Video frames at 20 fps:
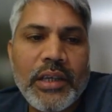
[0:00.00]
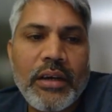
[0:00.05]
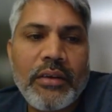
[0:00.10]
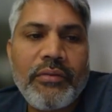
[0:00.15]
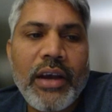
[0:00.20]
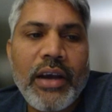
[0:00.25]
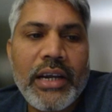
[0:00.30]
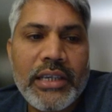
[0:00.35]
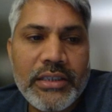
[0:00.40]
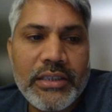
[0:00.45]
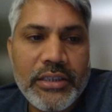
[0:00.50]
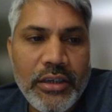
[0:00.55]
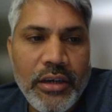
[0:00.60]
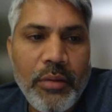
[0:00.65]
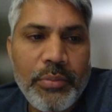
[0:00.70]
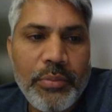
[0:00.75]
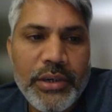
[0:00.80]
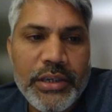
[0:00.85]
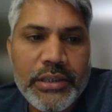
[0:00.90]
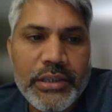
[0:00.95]
finance and
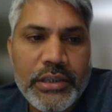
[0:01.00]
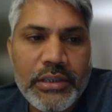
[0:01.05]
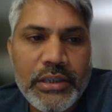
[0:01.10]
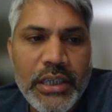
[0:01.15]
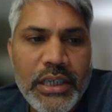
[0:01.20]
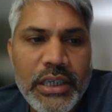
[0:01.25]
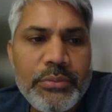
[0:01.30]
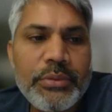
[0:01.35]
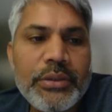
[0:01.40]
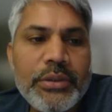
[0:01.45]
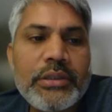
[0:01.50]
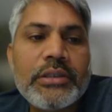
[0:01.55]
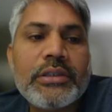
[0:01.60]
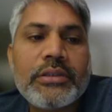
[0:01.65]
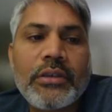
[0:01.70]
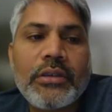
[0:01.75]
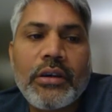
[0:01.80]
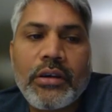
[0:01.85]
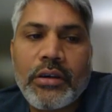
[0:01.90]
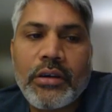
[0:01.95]
operation
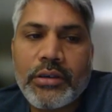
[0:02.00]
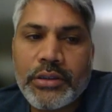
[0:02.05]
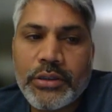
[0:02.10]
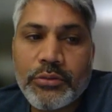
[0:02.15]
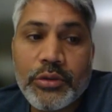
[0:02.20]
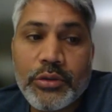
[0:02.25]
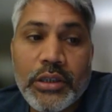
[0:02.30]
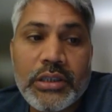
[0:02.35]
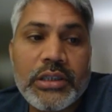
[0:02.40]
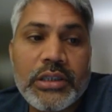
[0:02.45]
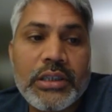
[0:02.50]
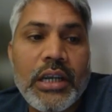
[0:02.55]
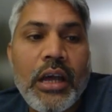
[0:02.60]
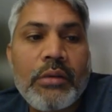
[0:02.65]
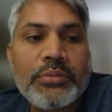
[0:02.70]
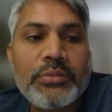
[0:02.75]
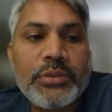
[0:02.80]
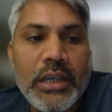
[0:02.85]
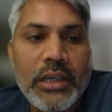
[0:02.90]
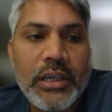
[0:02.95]
tables, or using
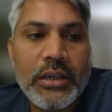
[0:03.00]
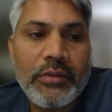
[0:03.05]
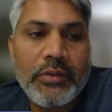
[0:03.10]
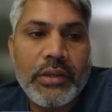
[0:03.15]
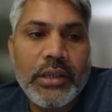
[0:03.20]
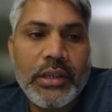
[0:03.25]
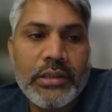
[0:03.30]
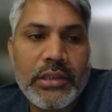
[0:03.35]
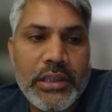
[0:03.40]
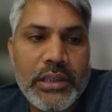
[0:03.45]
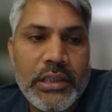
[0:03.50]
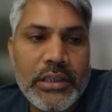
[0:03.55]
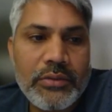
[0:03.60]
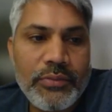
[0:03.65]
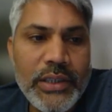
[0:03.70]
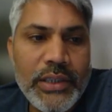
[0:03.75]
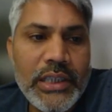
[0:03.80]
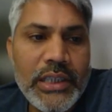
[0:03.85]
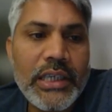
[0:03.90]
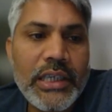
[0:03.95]
Synapse link with the
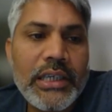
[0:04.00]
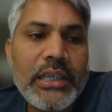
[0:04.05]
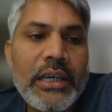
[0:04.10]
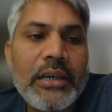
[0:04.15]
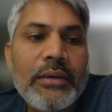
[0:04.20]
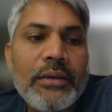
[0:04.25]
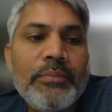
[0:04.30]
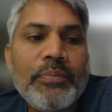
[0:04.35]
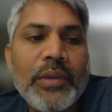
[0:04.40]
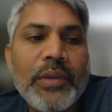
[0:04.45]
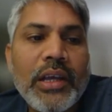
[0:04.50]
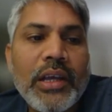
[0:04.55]
CSV data,